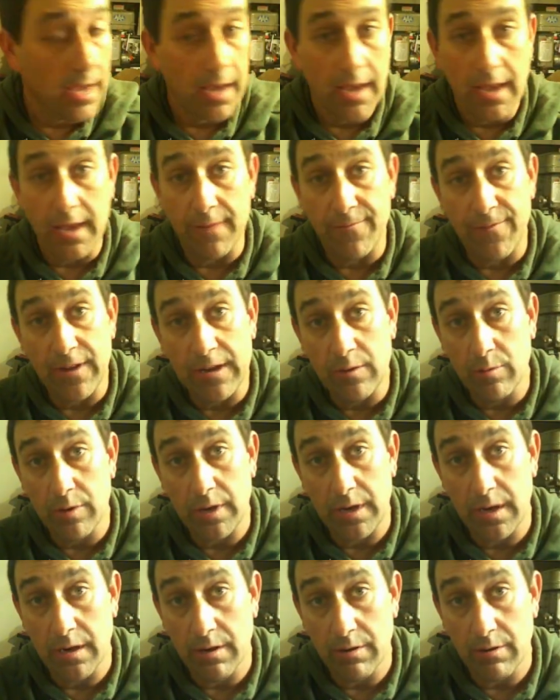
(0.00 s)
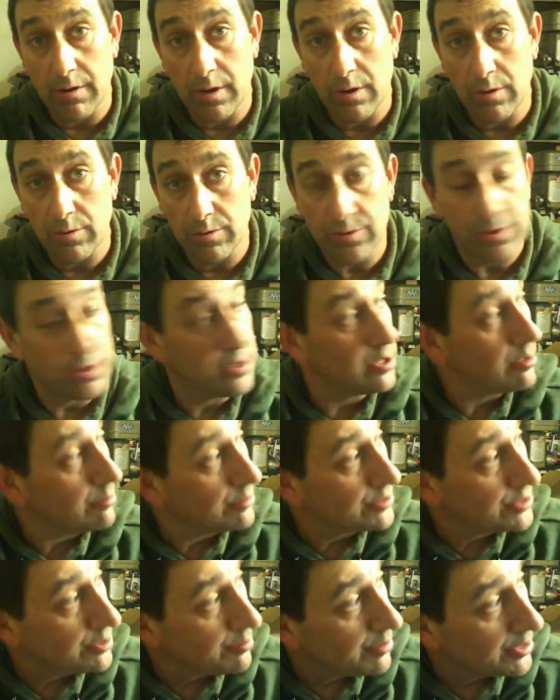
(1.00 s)
If anyone here knows, let me
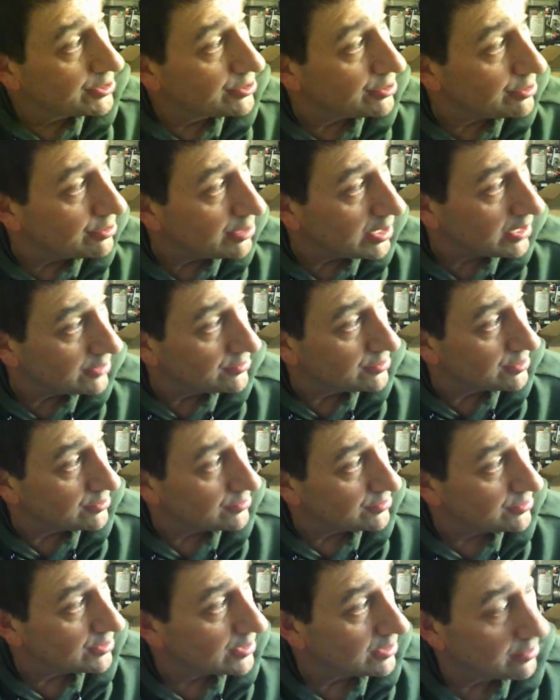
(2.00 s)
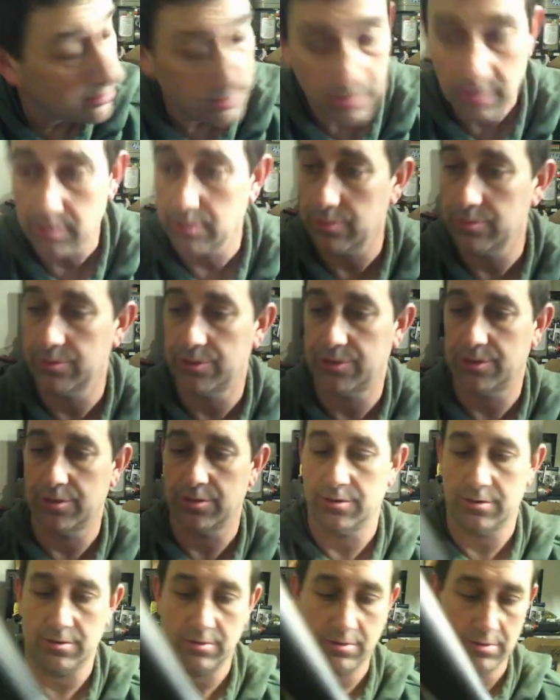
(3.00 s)
see, make sure you guys can see it, knows
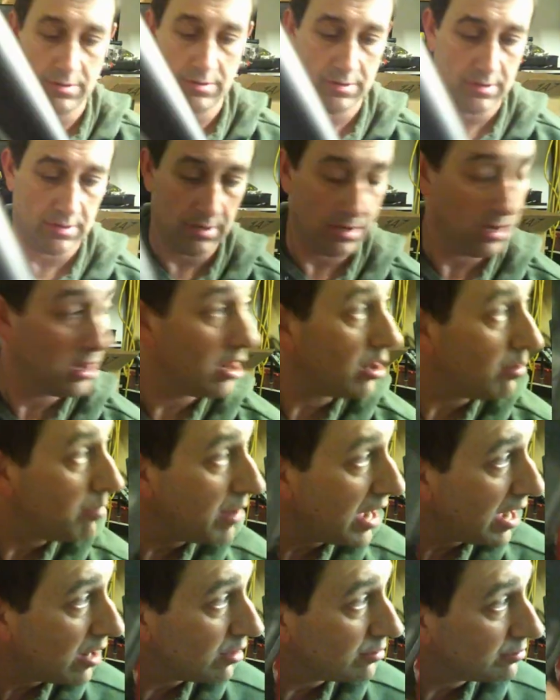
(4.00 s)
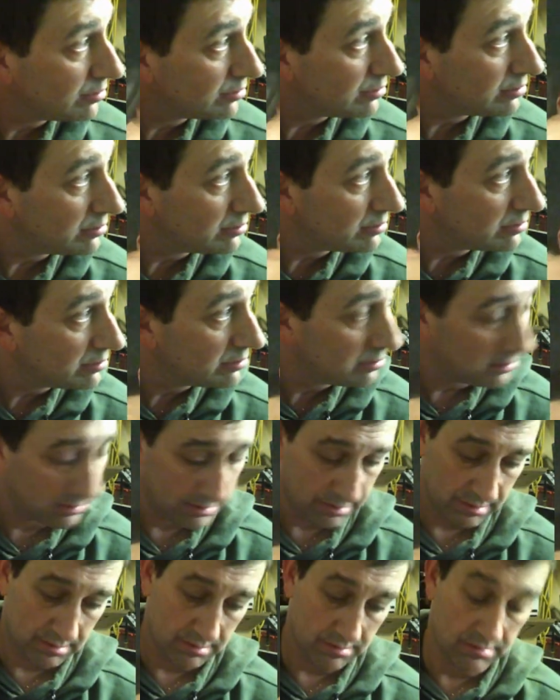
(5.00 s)
about
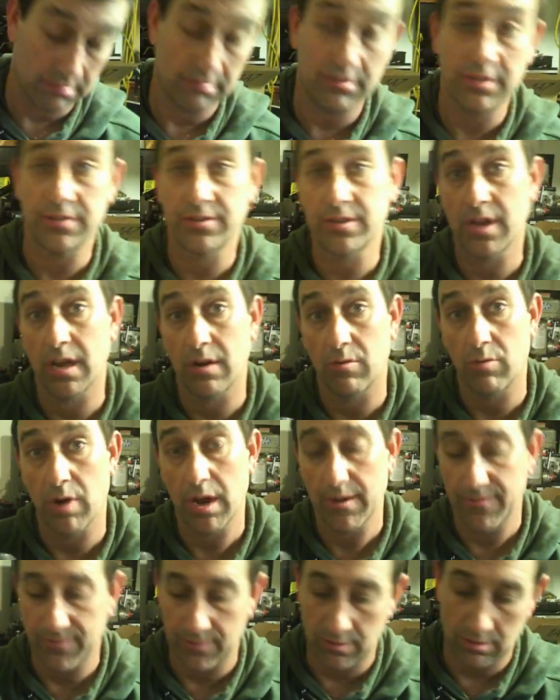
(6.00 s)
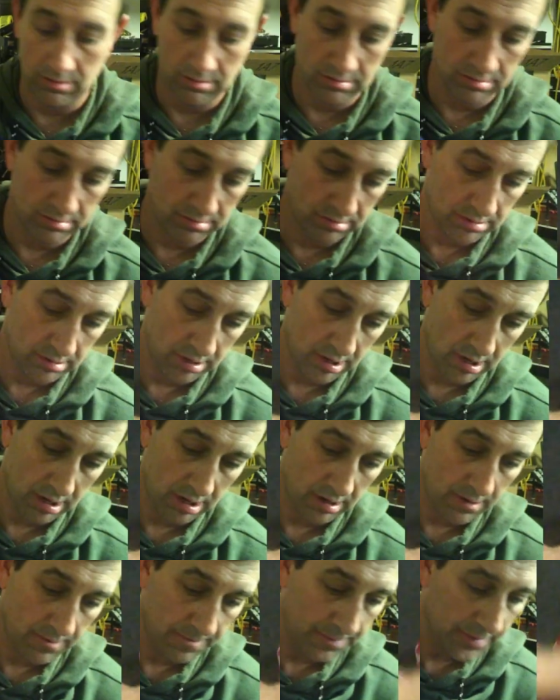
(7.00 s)
this kind of rifle,
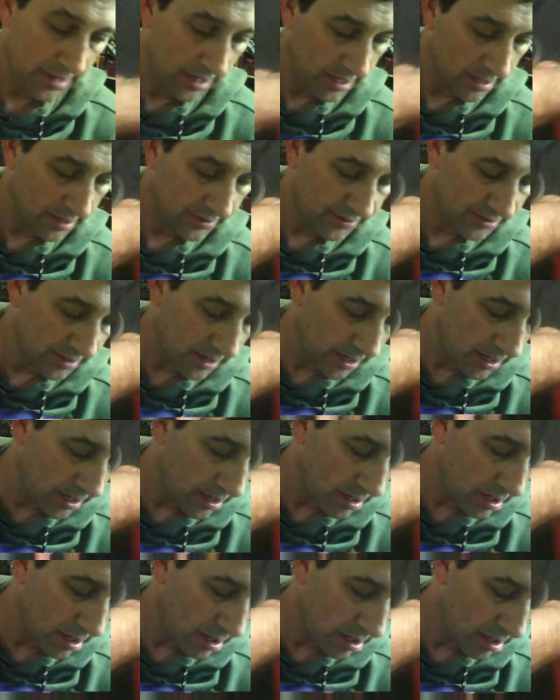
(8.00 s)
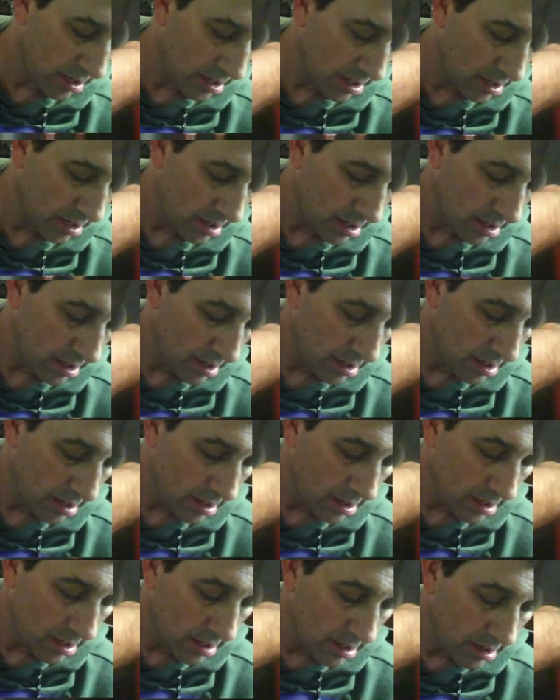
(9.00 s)
and it's a
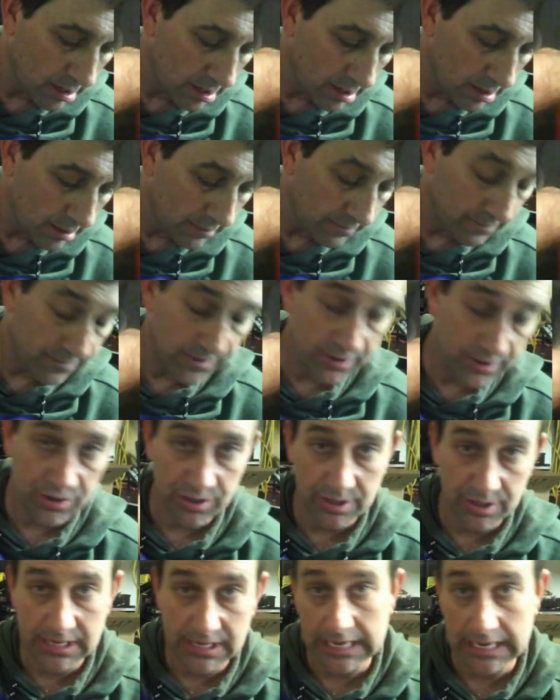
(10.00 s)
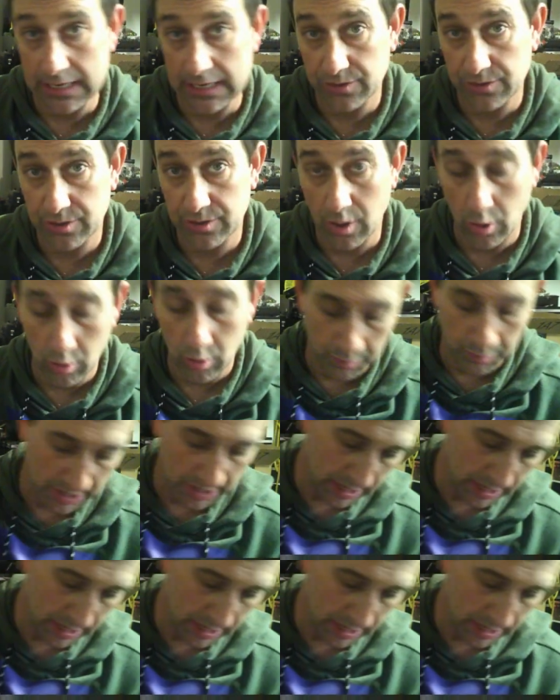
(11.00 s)
Vision King scope.